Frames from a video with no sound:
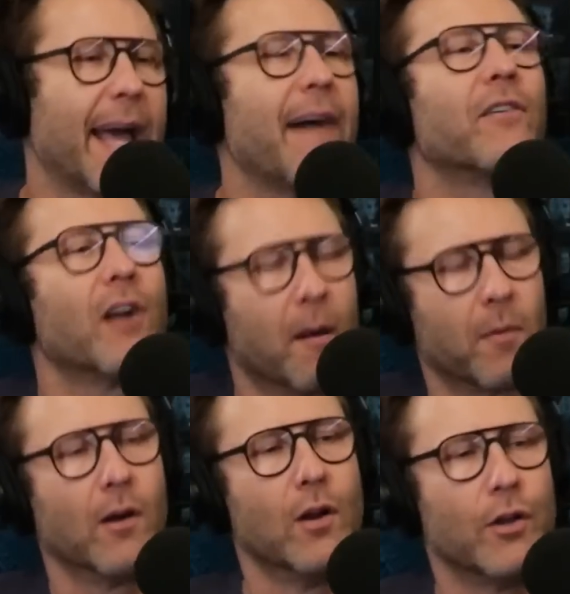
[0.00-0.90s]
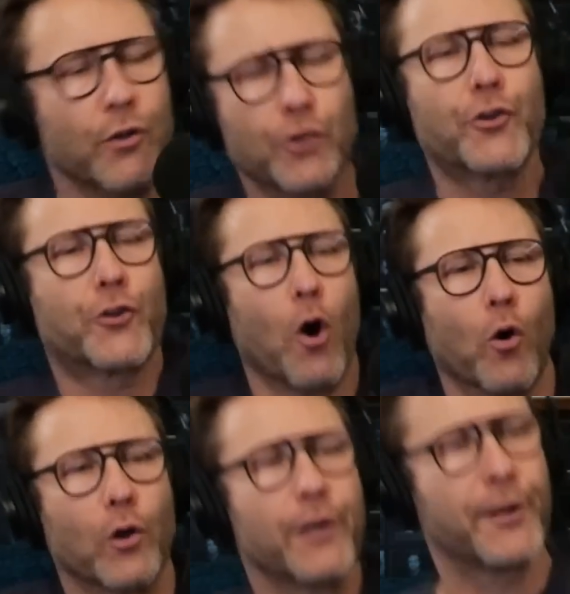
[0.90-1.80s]
I have her number. You should
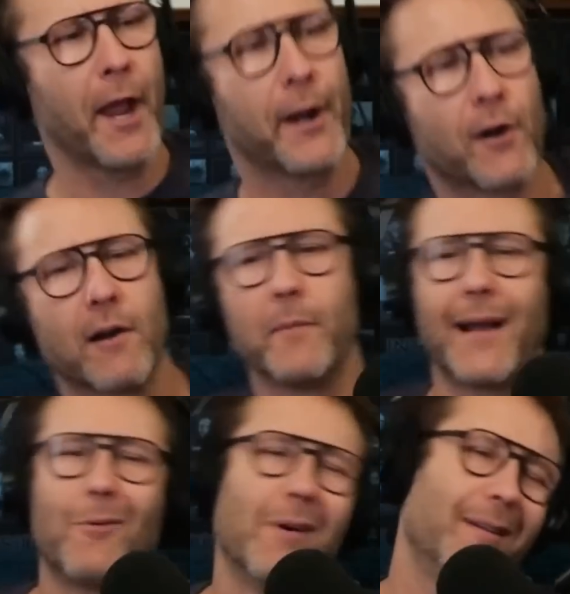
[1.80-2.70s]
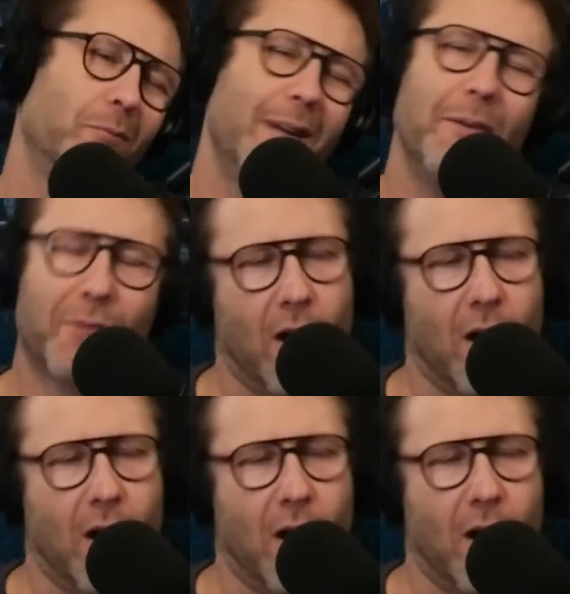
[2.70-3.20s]
totally date her. I'm like, well, what are you